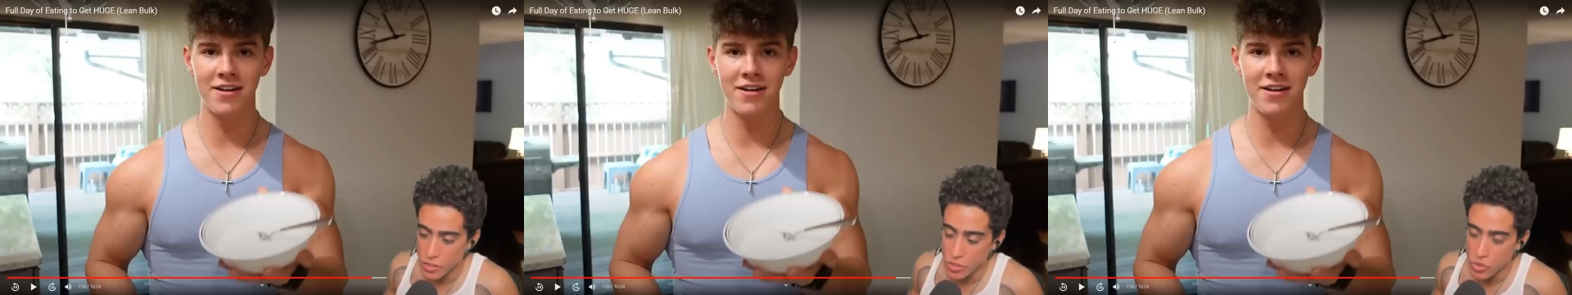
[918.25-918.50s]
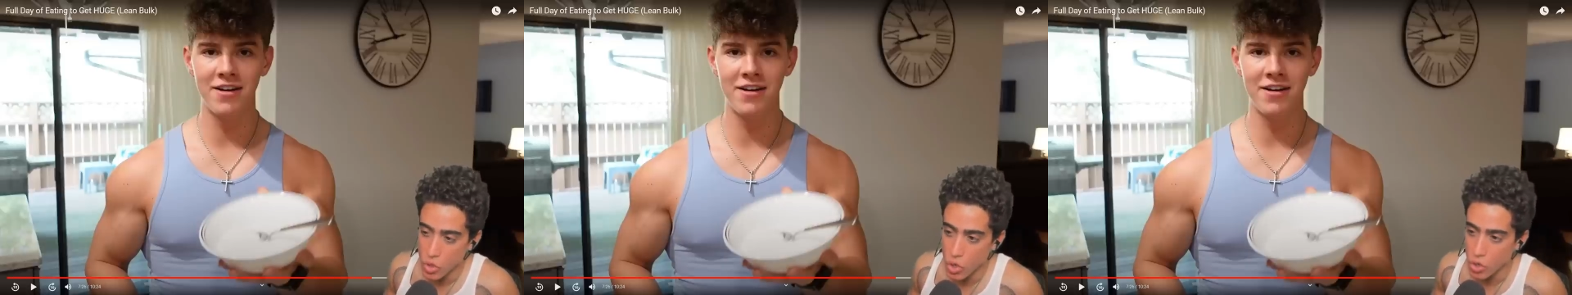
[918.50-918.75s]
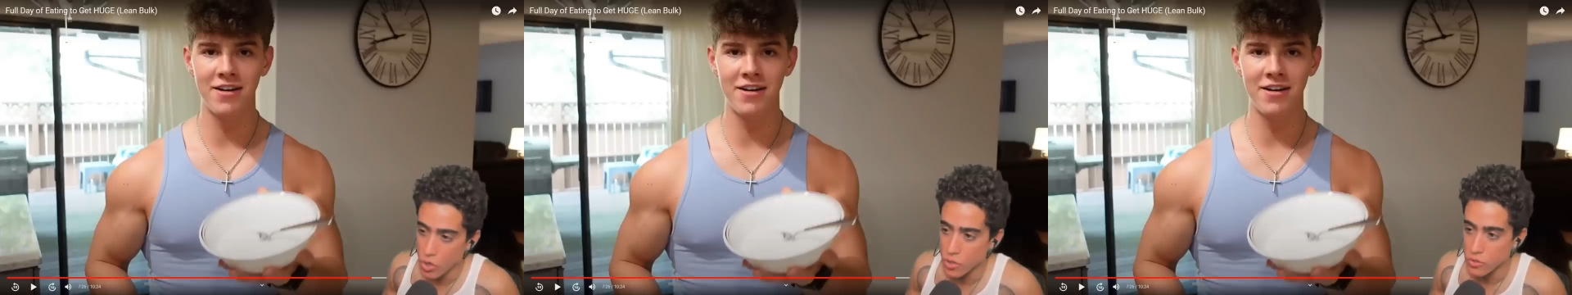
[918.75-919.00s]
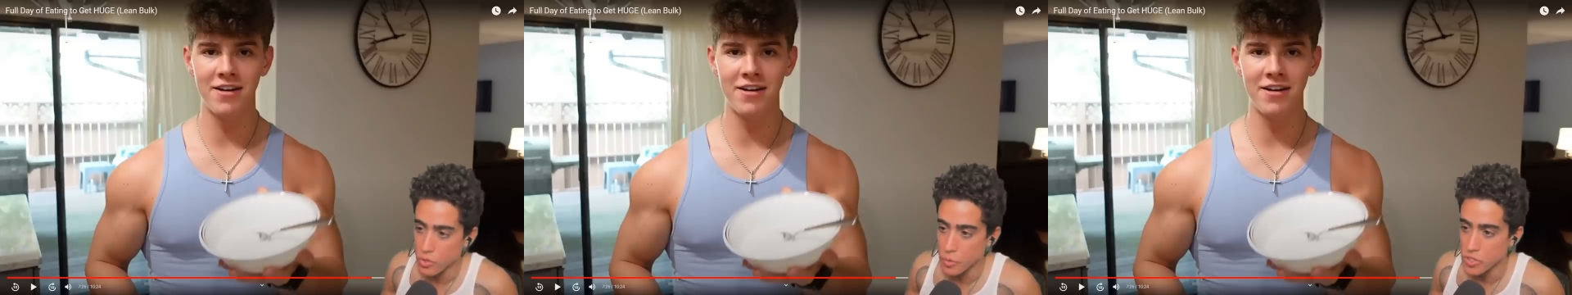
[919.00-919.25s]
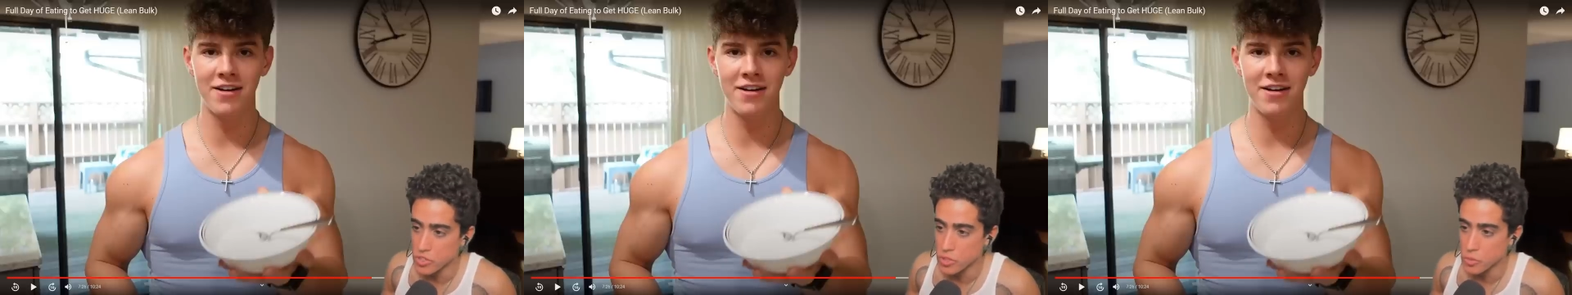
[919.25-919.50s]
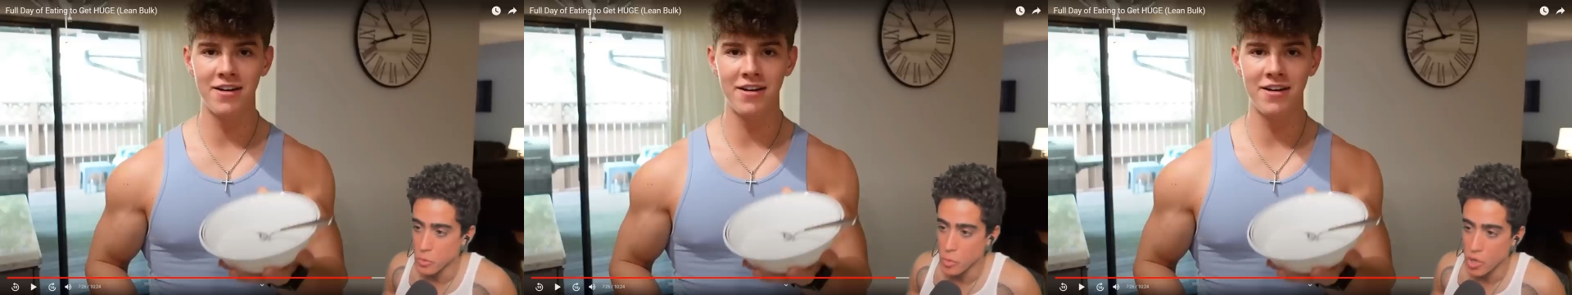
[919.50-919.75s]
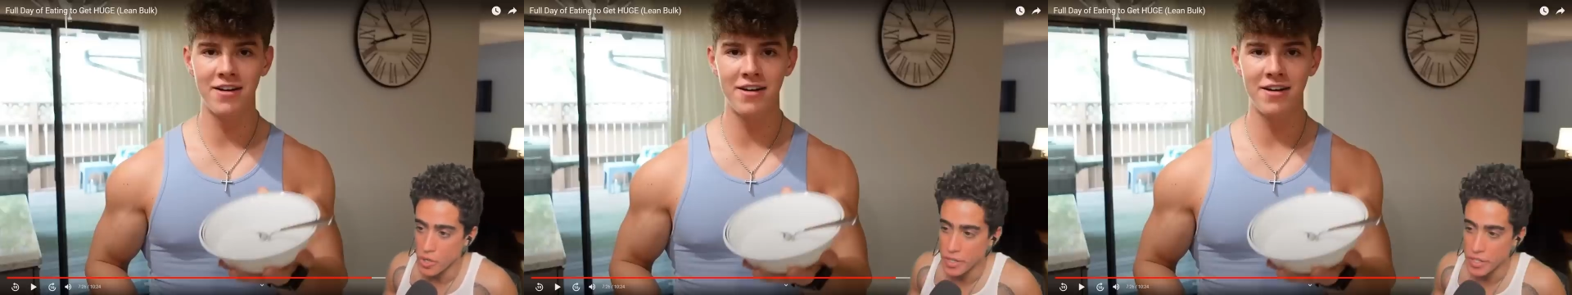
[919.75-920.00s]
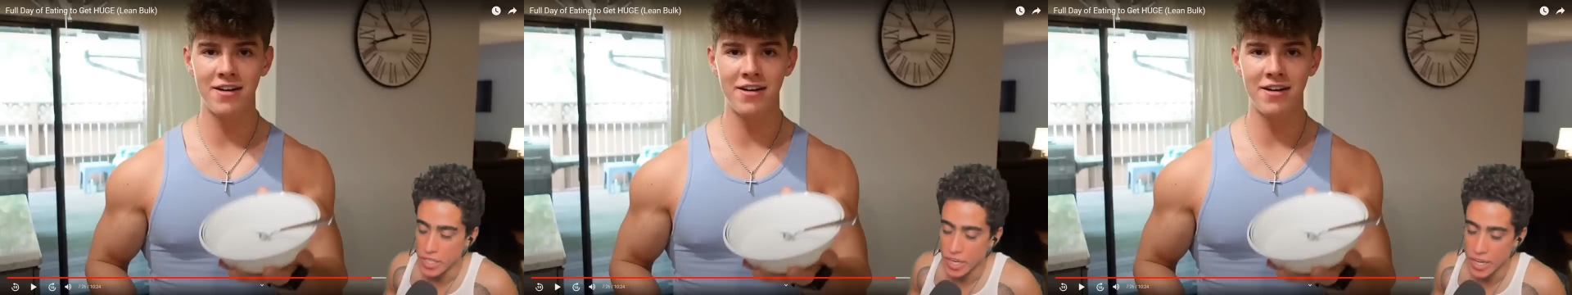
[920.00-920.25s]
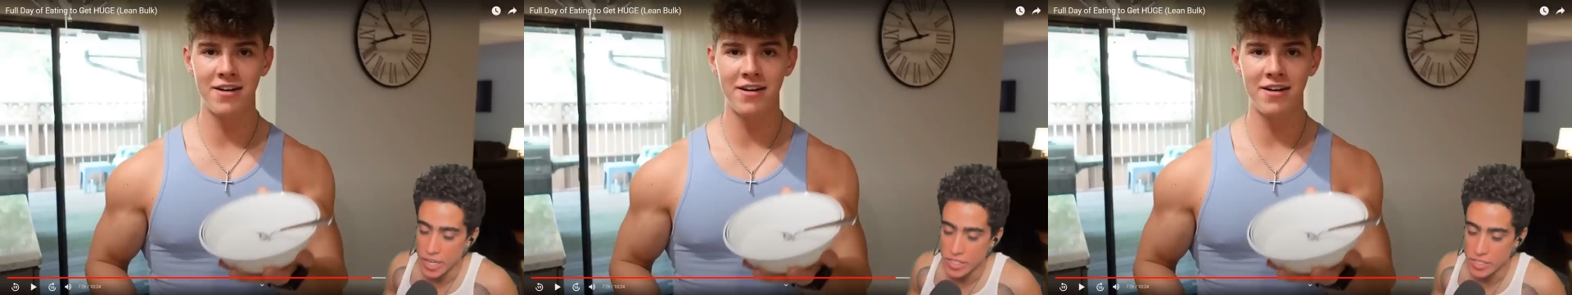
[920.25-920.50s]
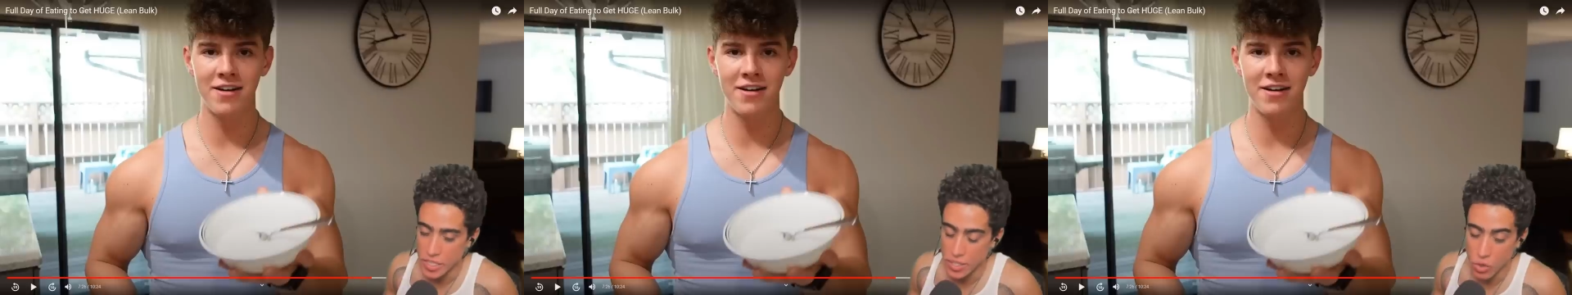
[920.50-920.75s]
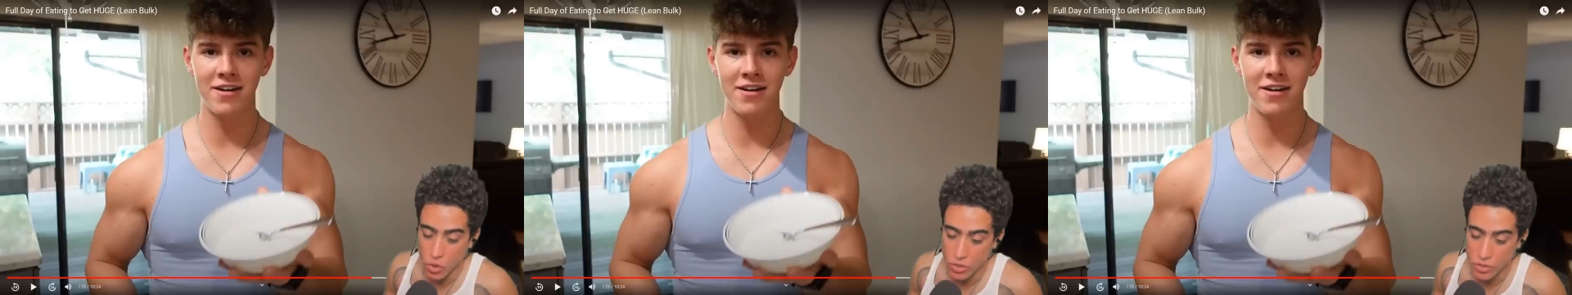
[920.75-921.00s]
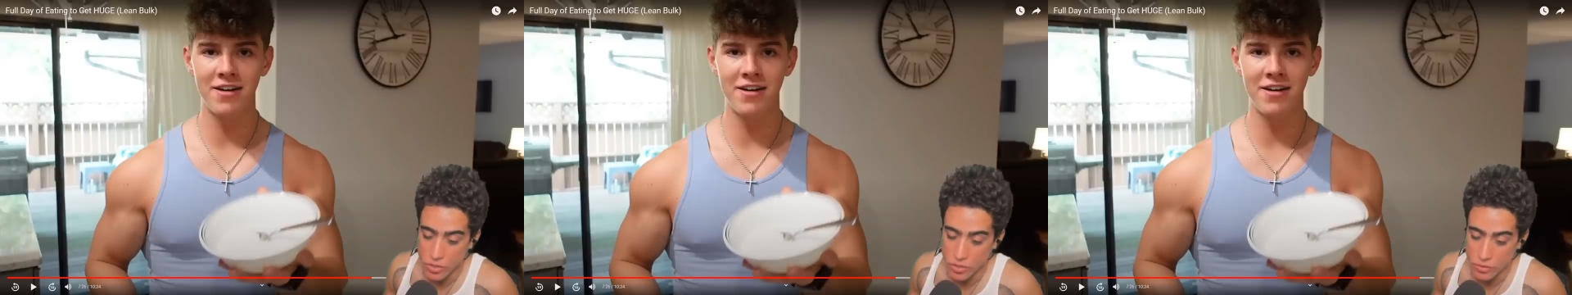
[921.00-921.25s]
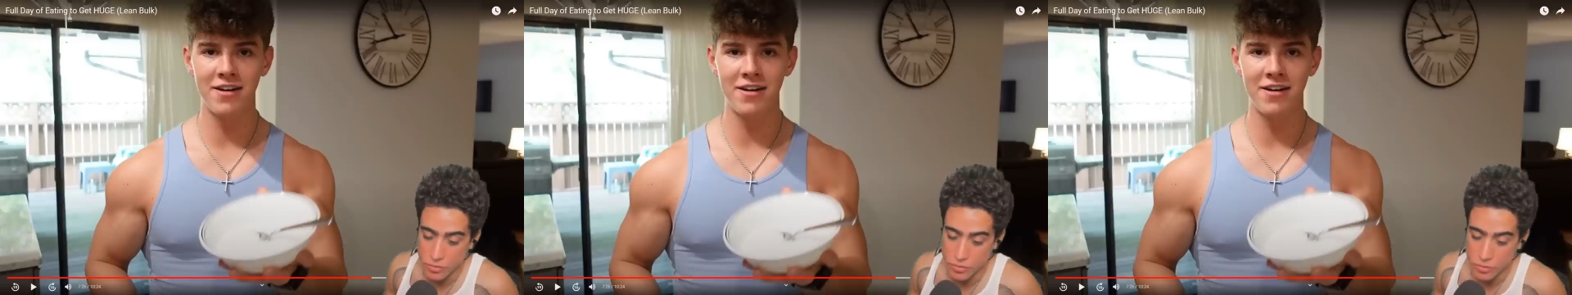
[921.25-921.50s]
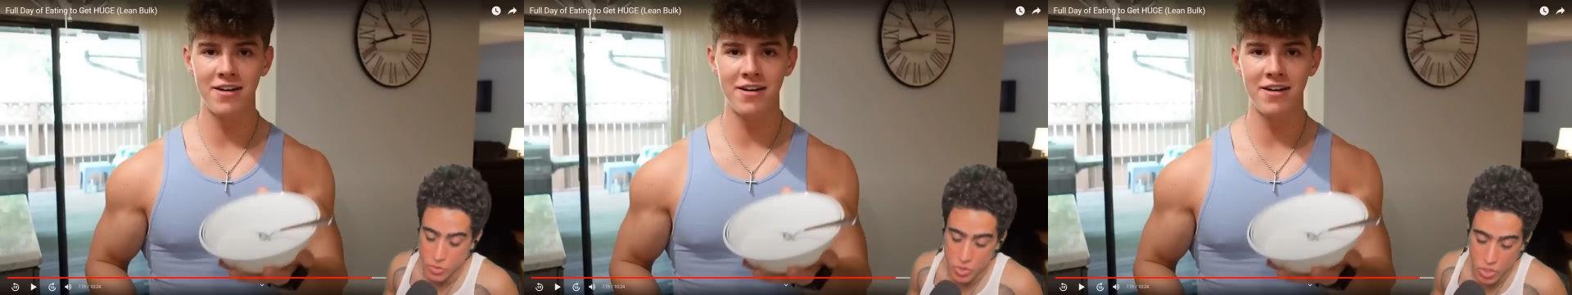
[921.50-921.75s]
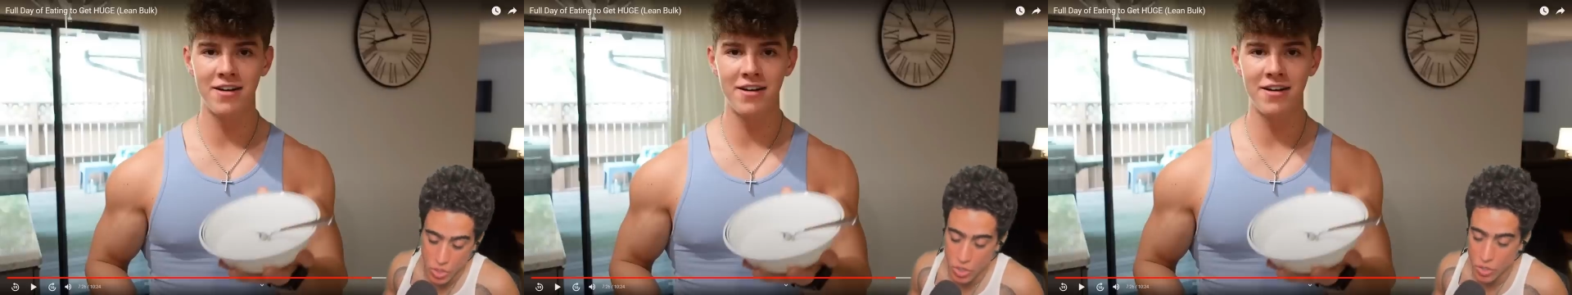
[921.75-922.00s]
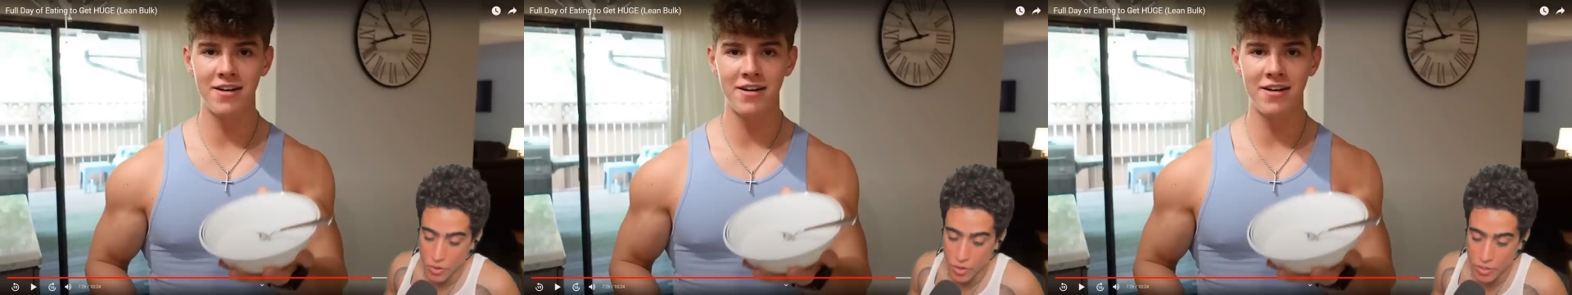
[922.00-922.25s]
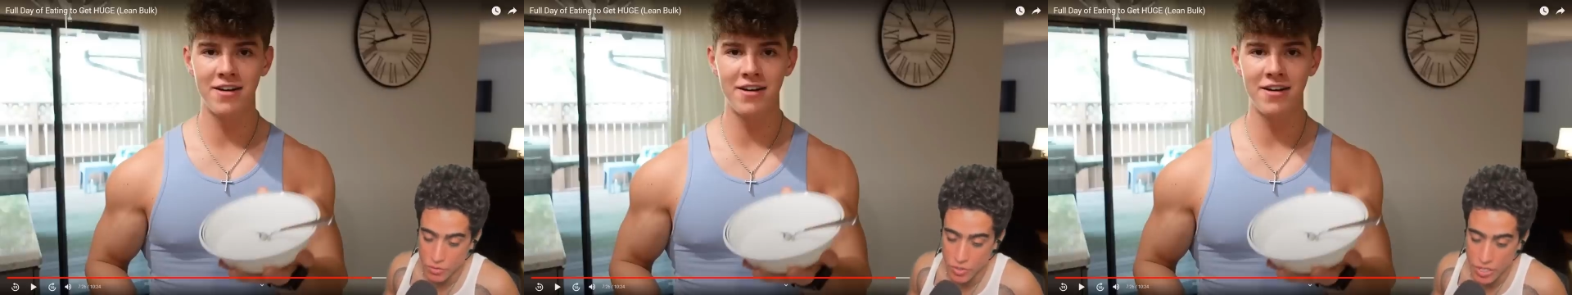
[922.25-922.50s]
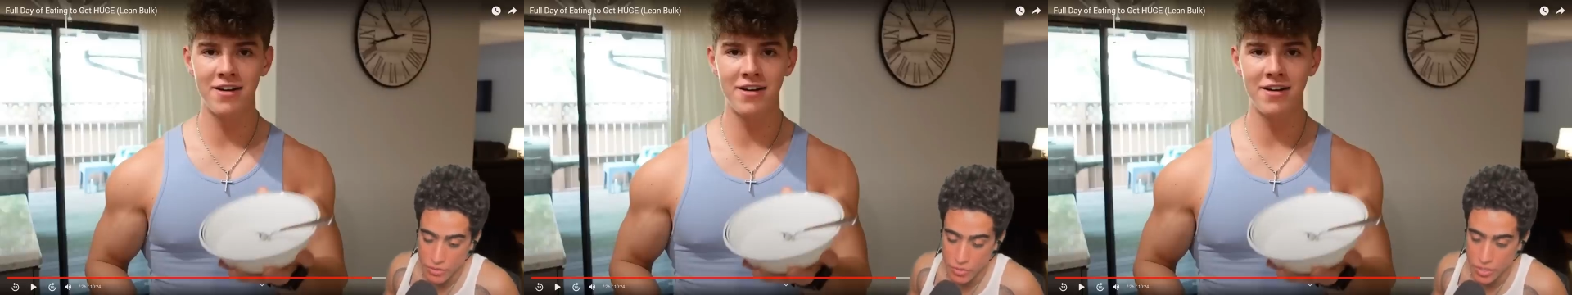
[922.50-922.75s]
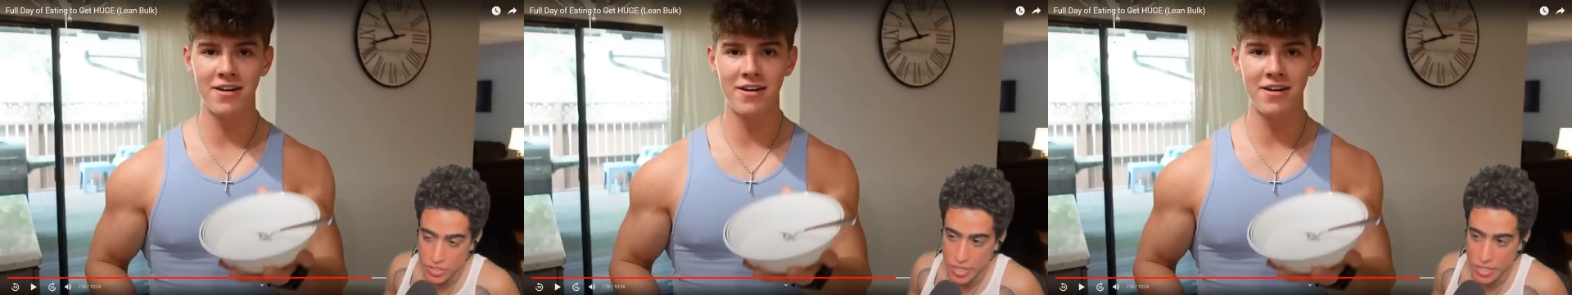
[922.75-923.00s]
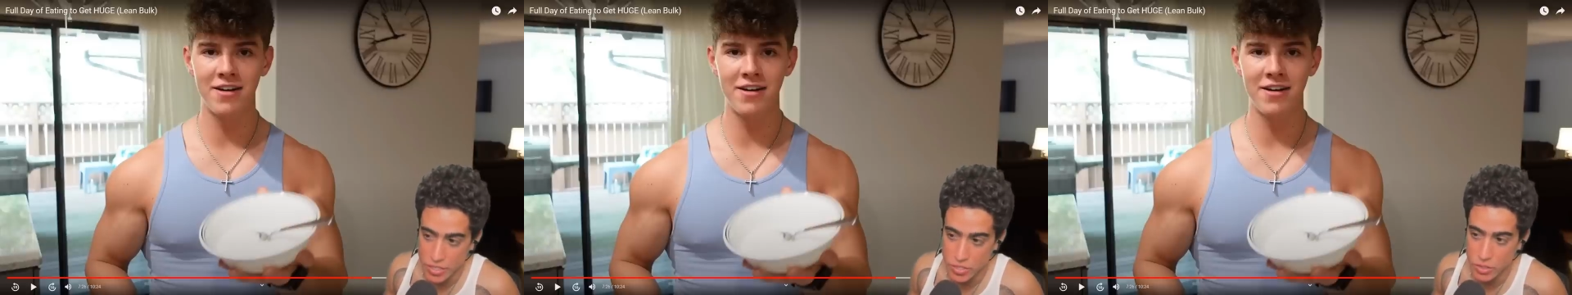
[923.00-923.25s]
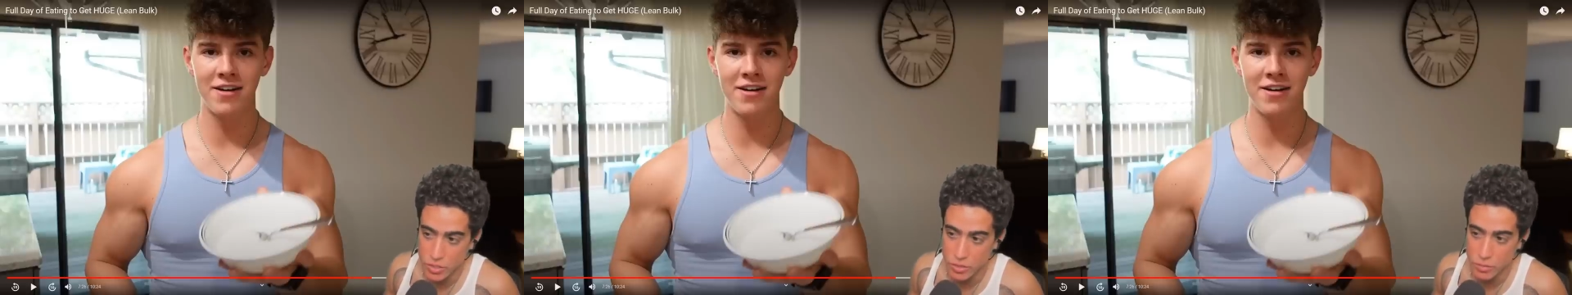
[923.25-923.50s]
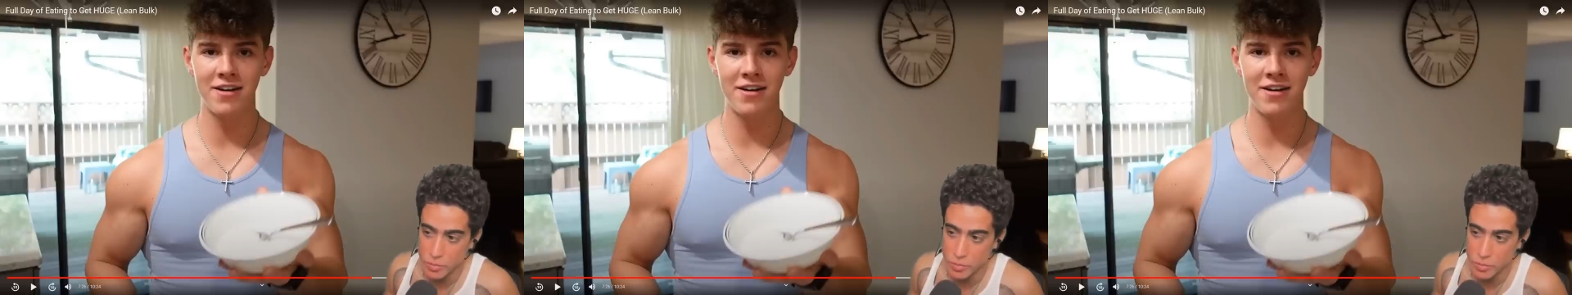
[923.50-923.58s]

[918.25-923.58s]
Speaker 1: yogurt from the supermarket that has like all the sugar and flavorings added to it,